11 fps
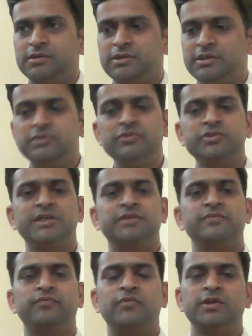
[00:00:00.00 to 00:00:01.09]
use it
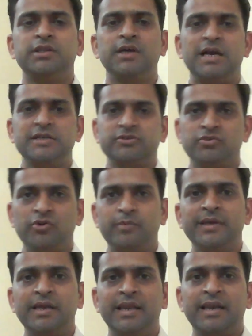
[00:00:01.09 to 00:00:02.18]
for the
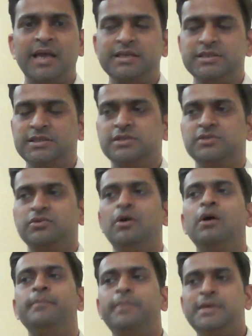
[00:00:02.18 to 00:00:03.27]
astronomical analysis
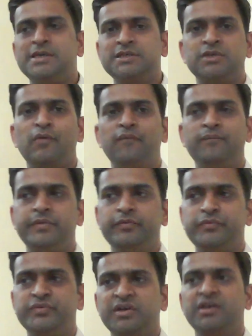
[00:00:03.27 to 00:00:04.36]
or prediction of
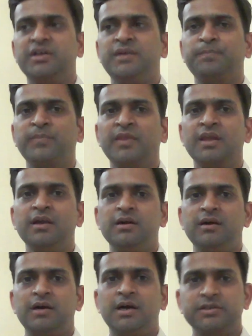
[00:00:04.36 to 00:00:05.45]
future,
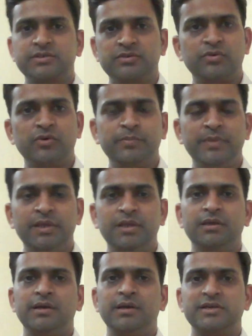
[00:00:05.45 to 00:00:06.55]

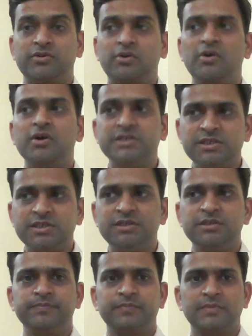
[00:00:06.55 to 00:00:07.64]
astronomy, astrological
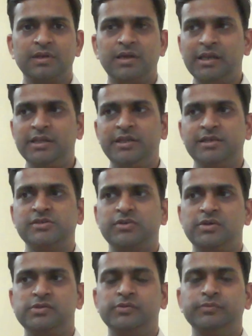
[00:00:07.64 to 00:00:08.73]
things also.